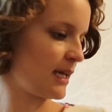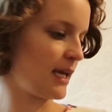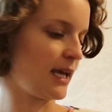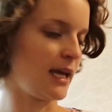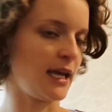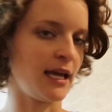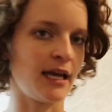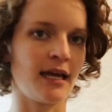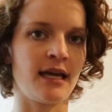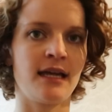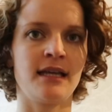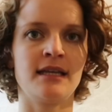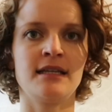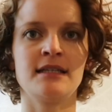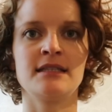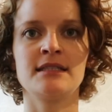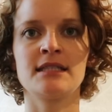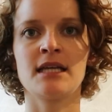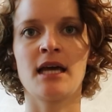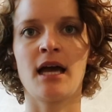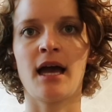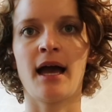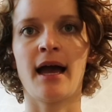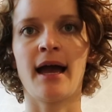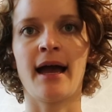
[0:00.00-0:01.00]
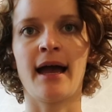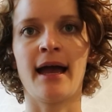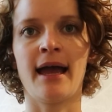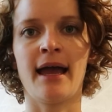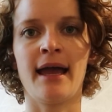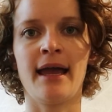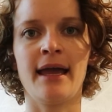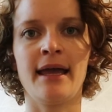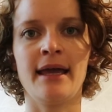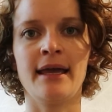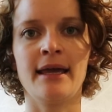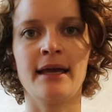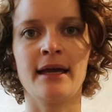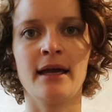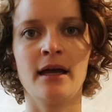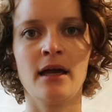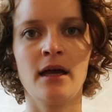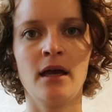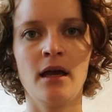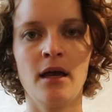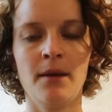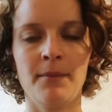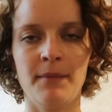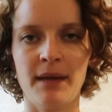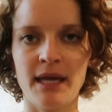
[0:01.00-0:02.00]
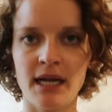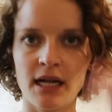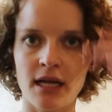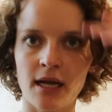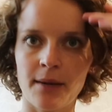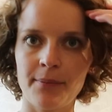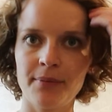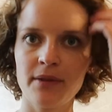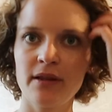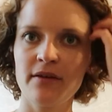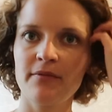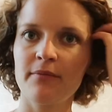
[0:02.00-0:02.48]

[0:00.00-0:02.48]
and I made a couple